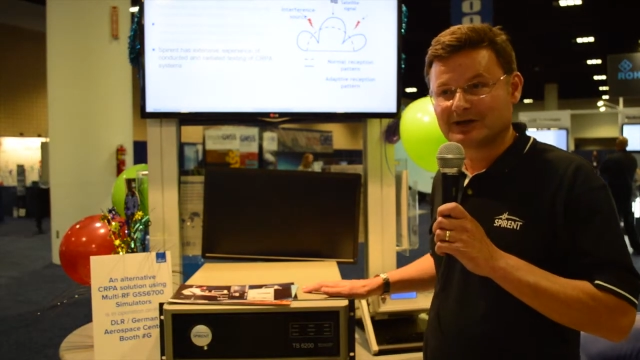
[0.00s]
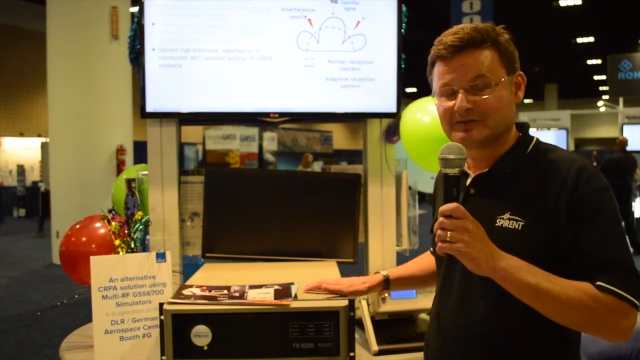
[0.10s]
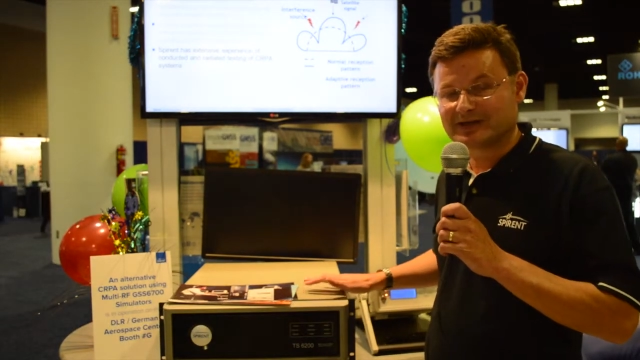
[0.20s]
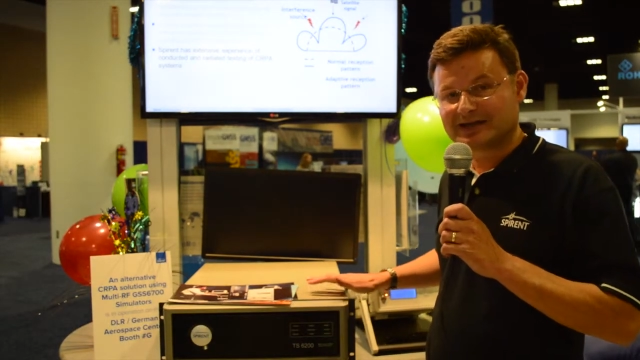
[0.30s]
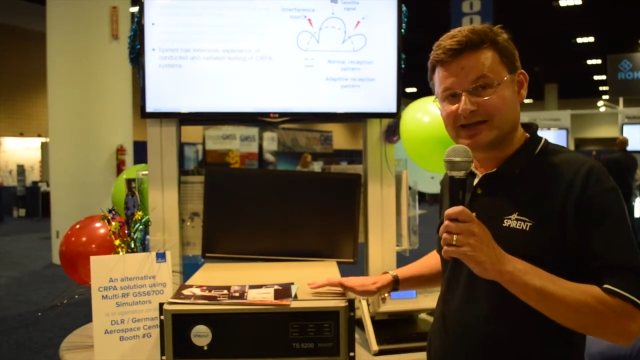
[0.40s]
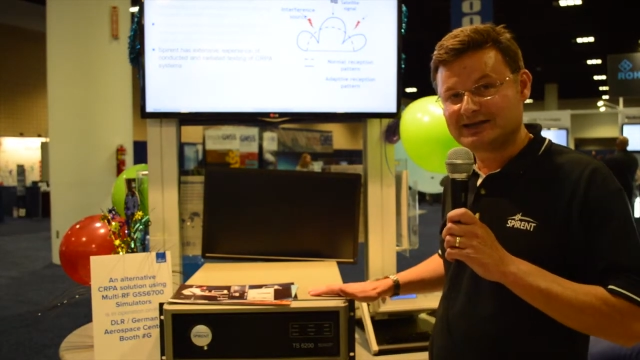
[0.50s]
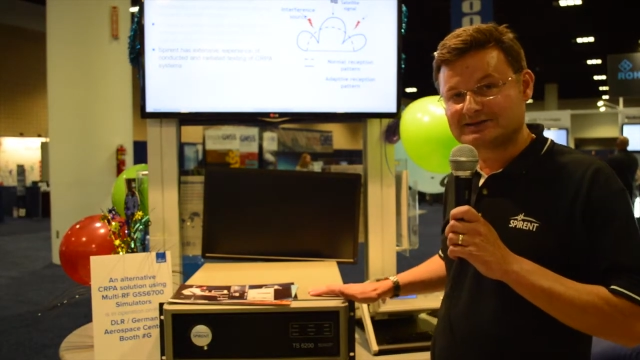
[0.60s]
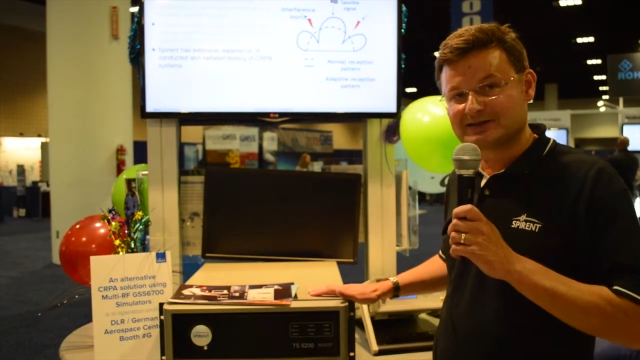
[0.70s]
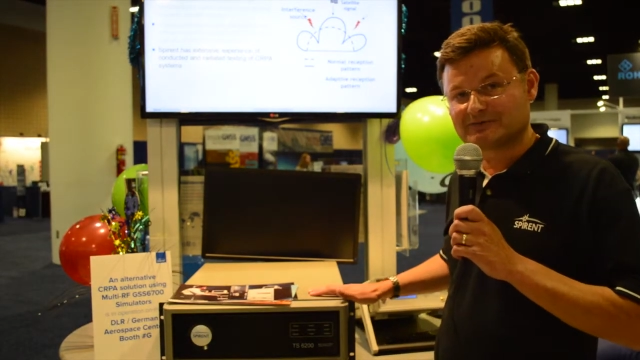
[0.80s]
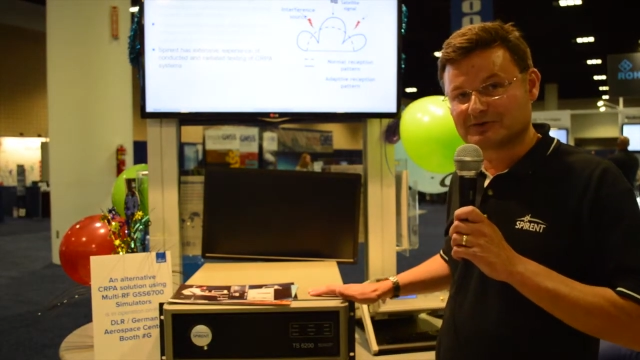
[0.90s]
The key
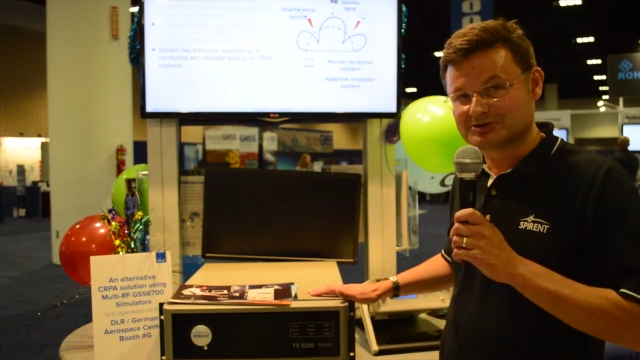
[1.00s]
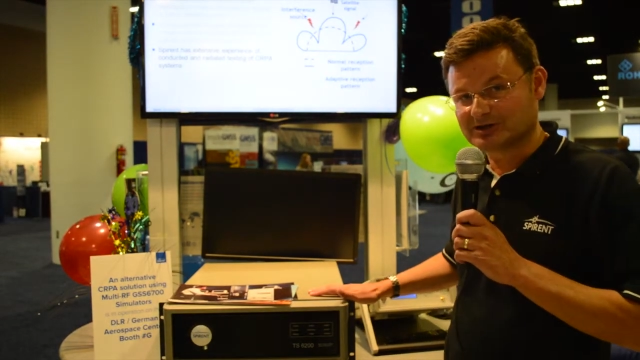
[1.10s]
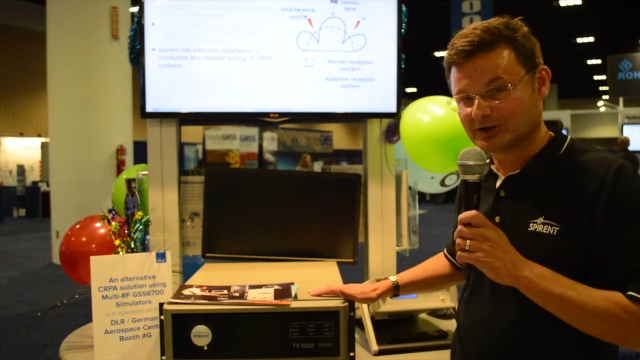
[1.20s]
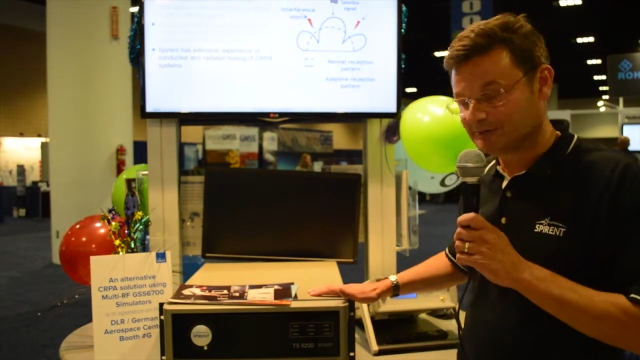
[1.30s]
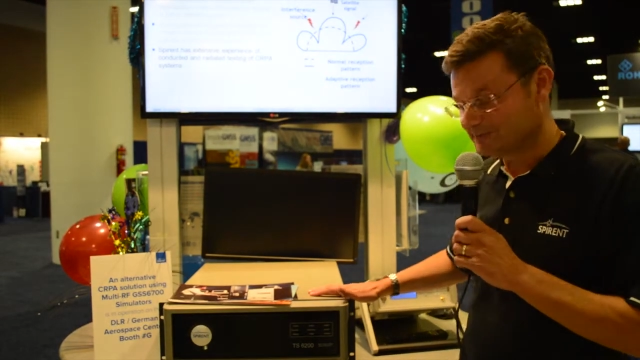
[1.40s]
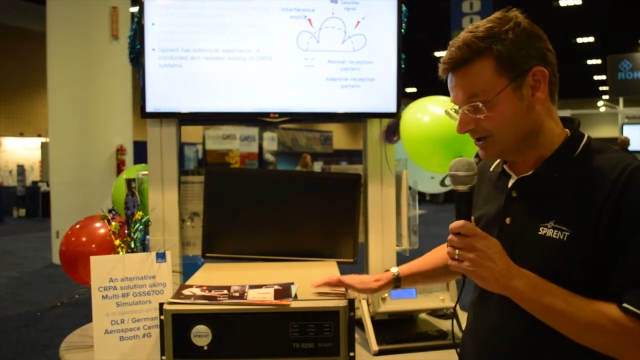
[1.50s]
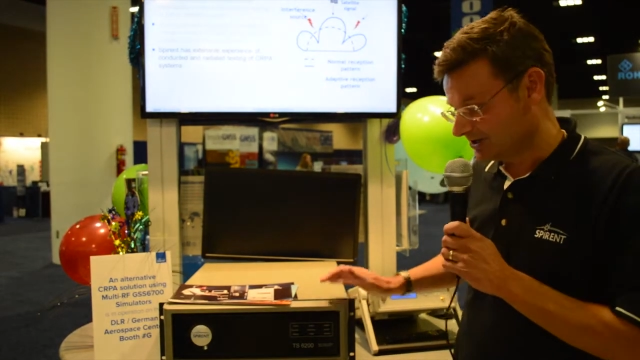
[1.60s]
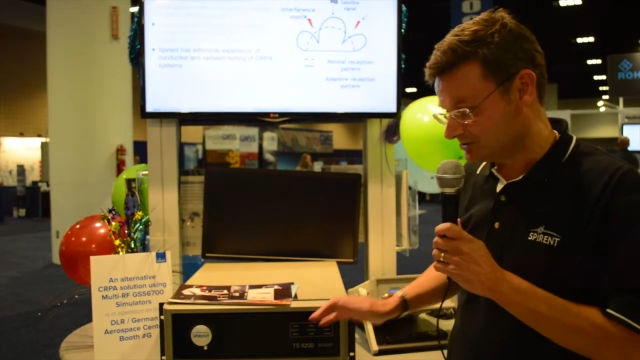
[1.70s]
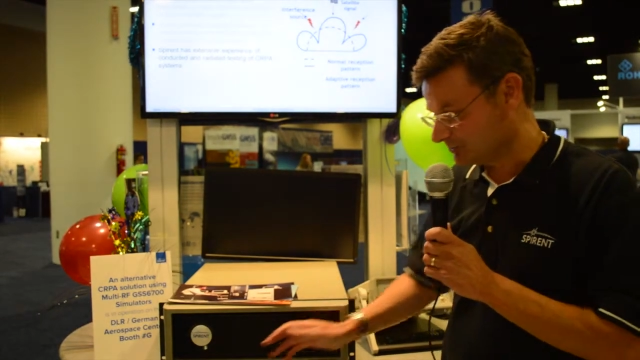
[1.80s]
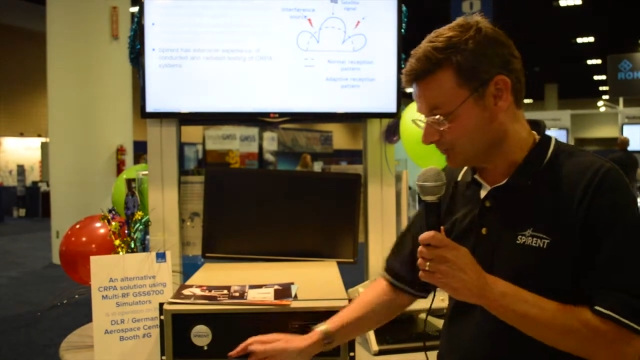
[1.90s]
difference, though,
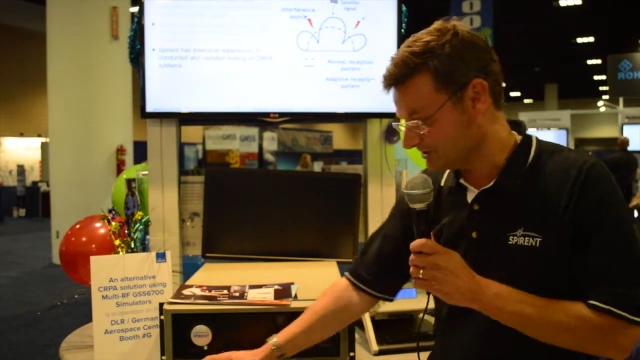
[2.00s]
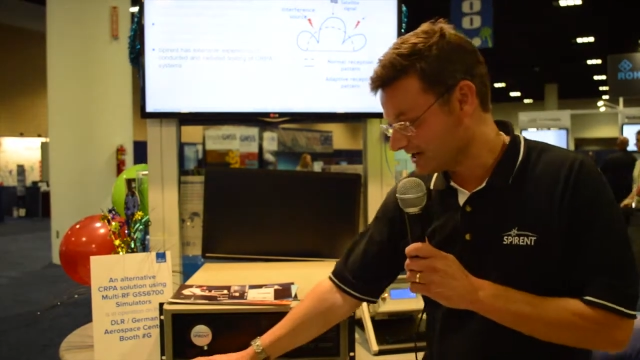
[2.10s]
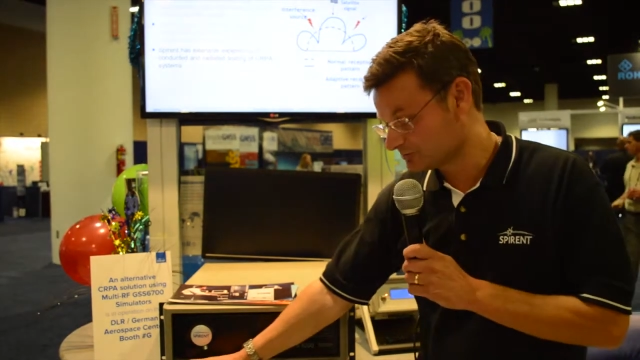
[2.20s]
is that we now